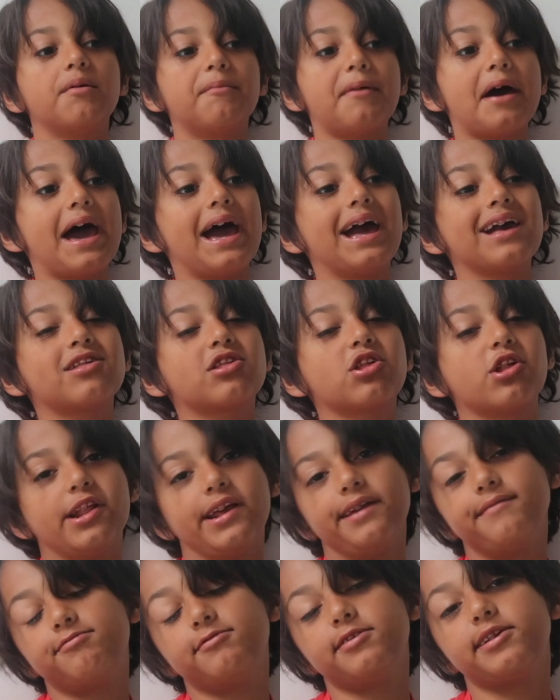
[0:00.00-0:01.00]
But
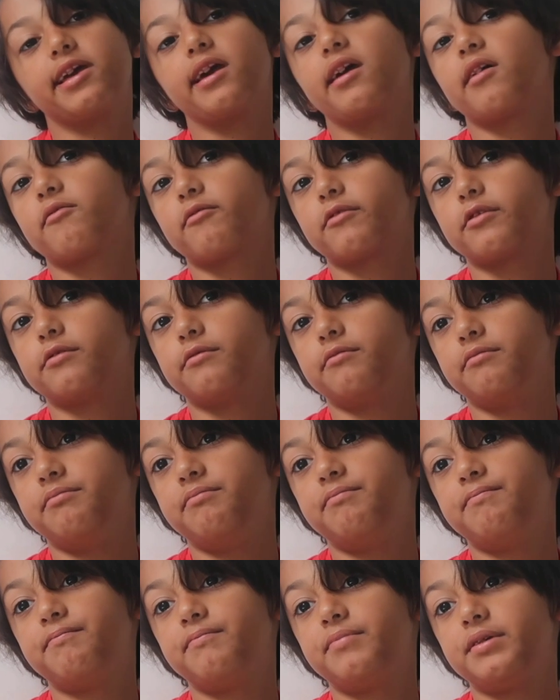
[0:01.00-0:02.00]
actually, if we get rid of
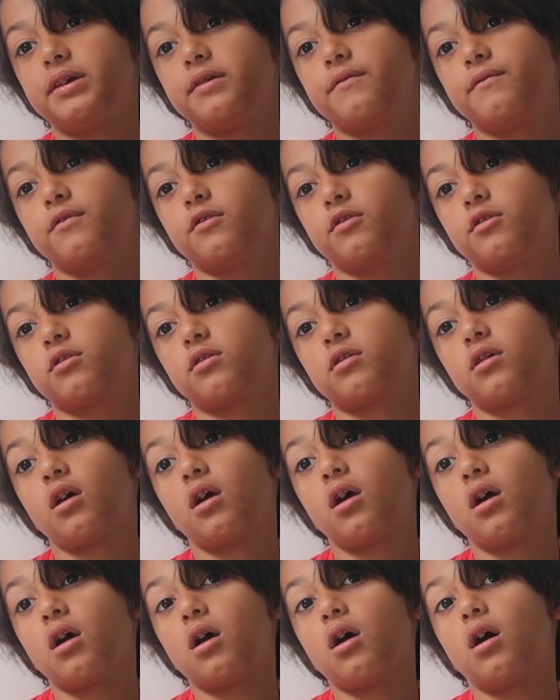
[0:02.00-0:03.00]
beavers,
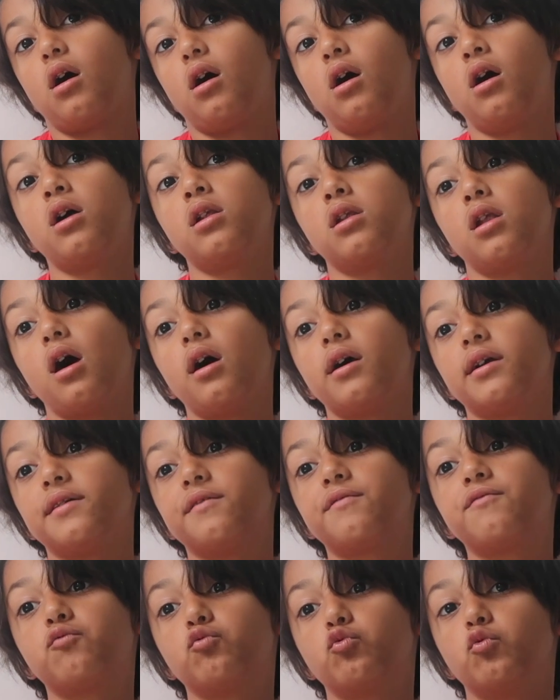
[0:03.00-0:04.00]
our
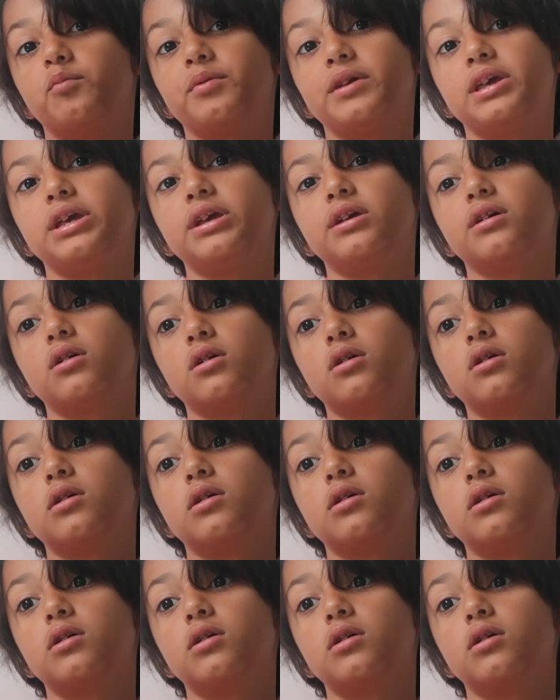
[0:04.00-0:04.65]
life will be...